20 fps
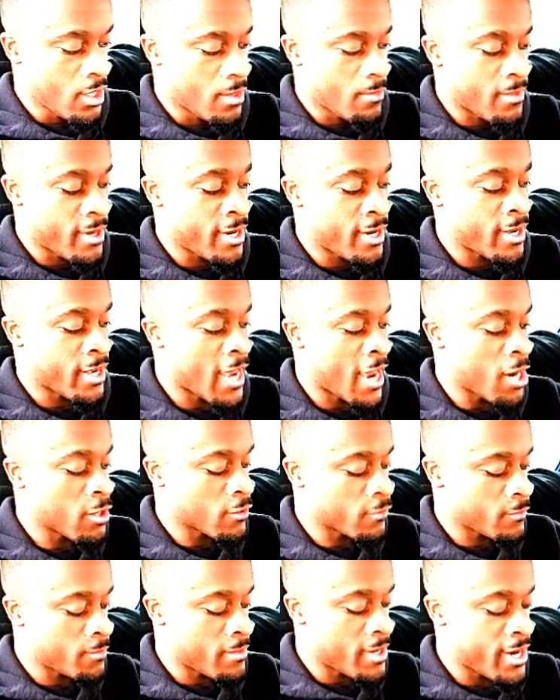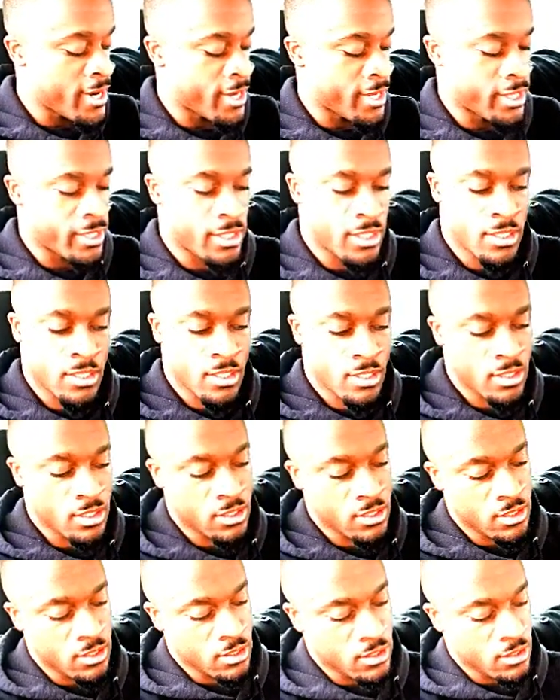out of my
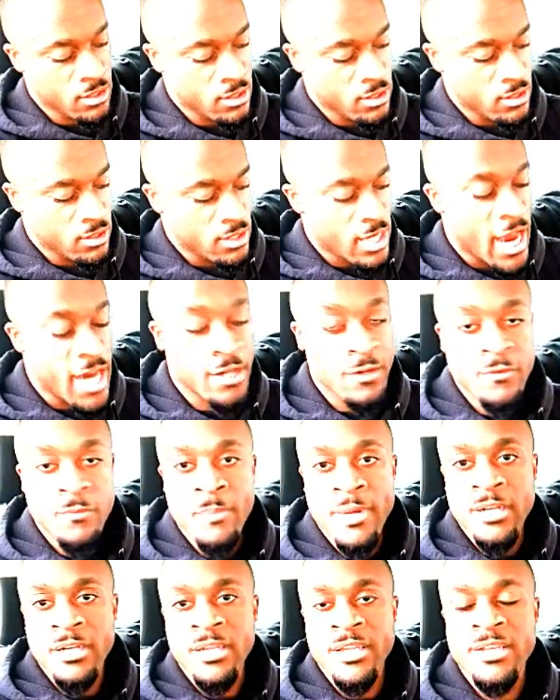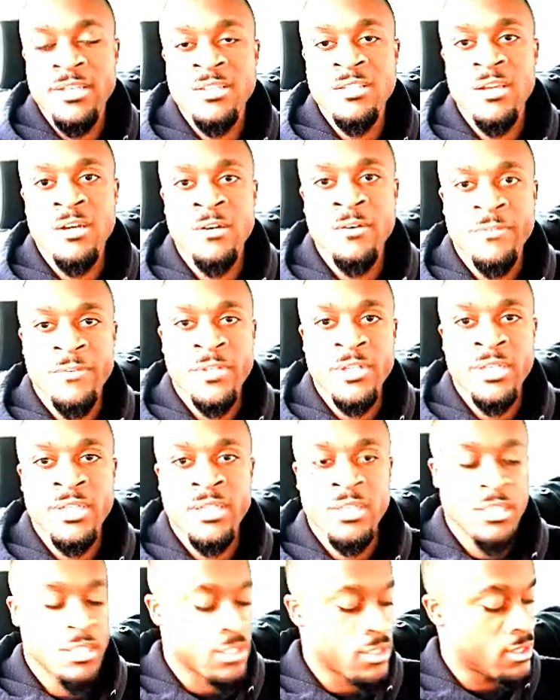list of
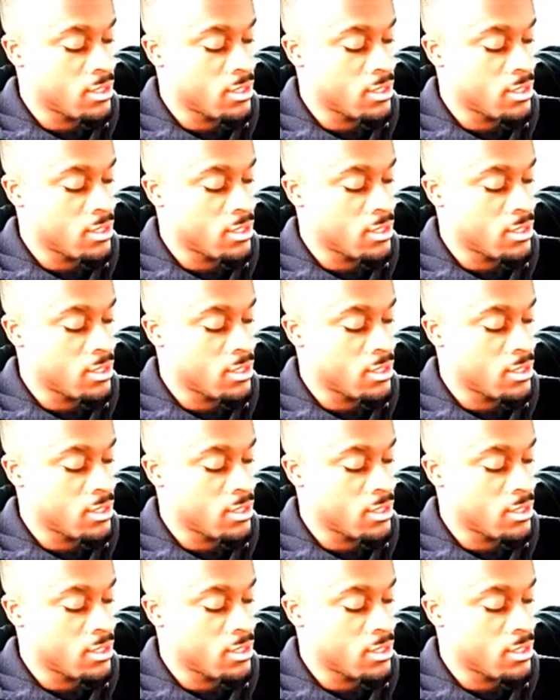the